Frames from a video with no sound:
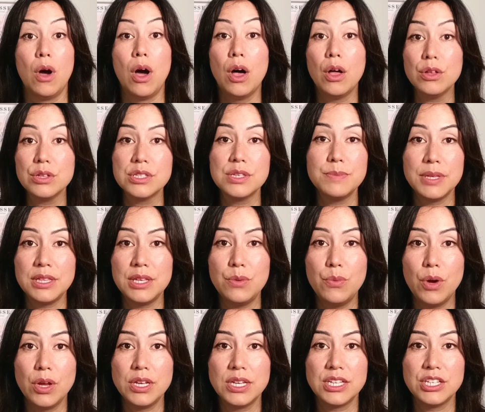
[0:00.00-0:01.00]
ultimately
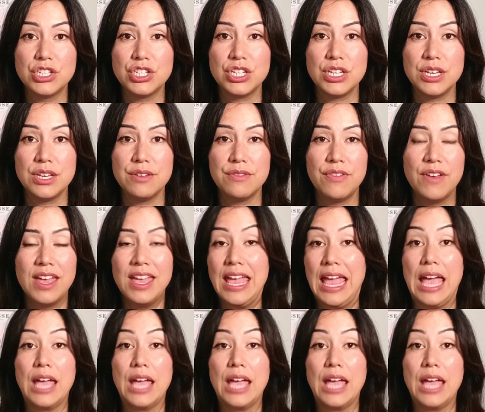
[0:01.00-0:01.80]
want to achieve